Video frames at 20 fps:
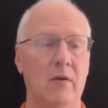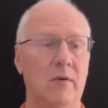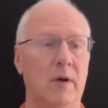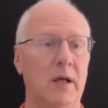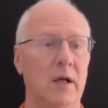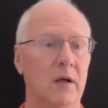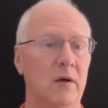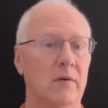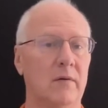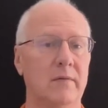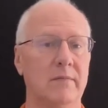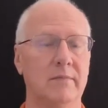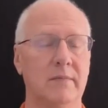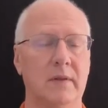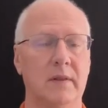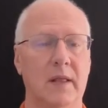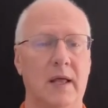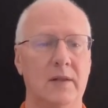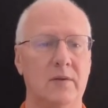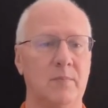Well,
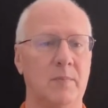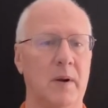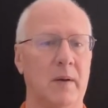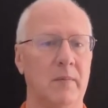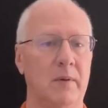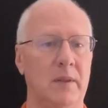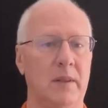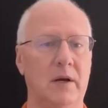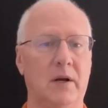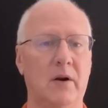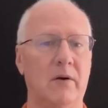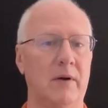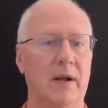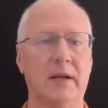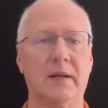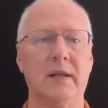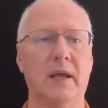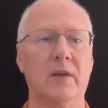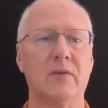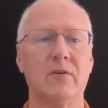that's probably the
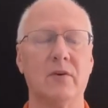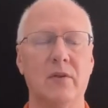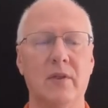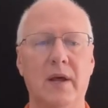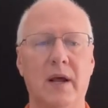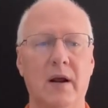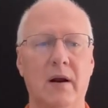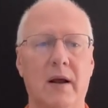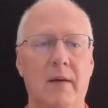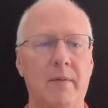correct answer there.